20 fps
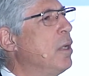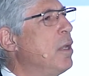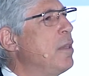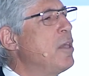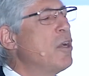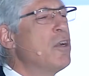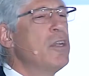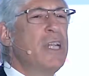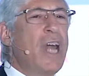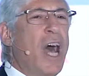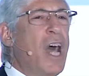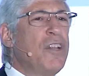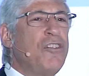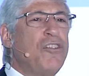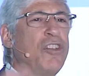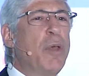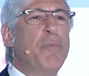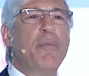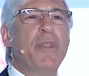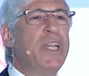They're not
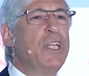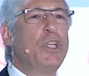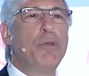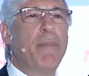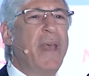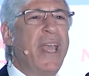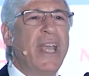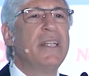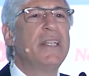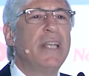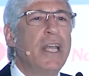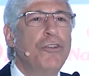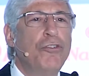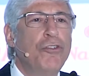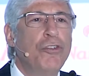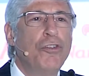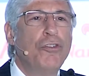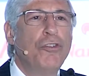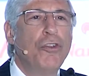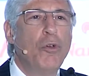something to pay
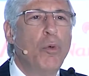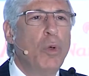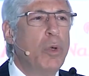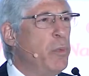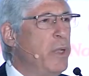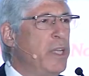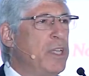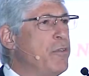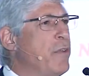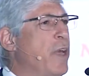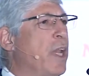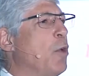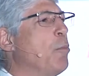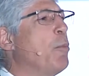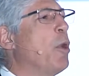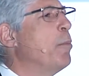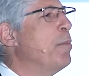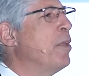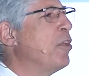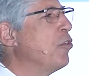attention to when we
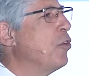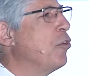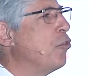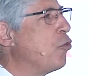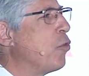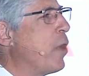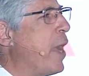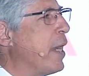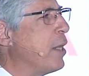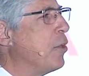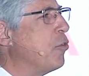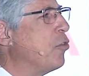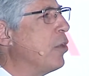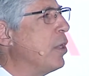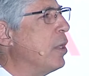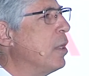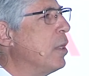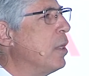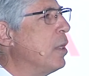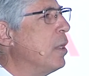develop our business strategy
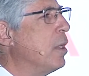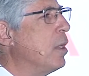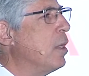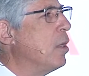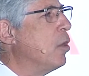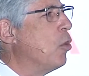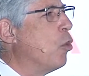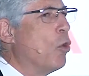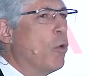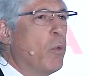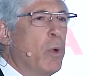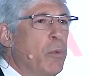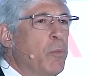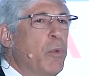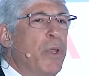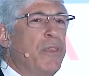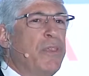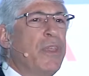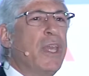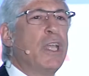or when
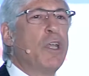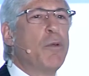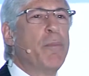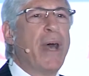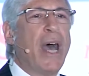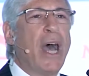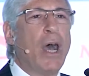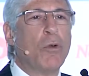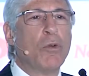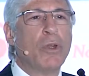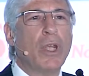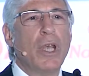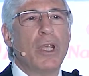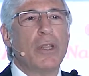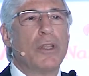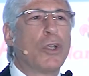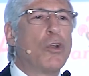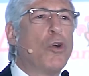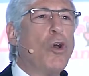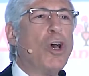we think about
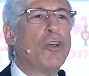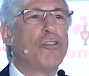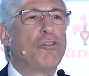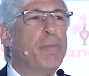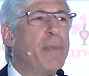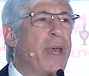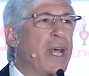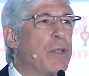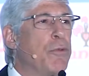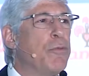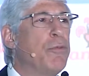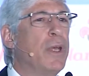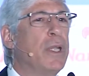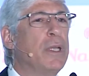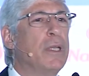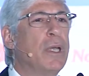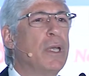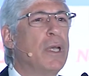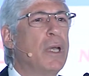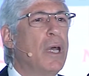the
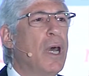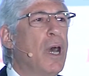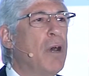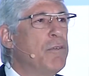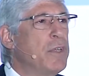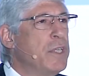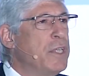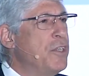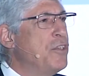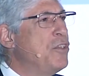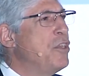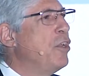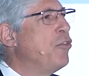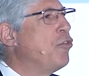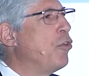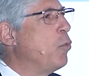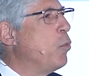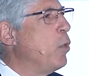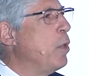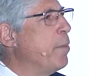cost-benefit of a
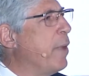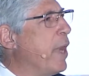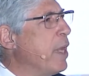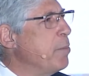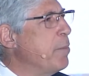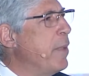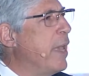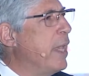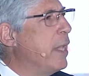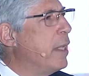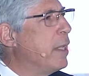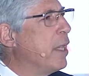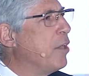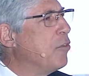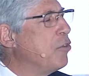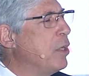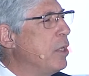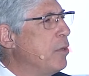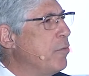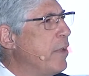decision we might make
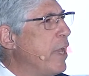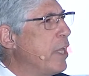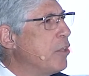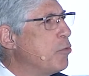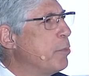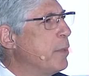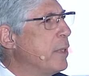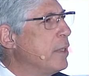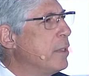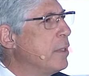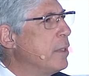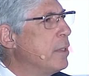as an investment.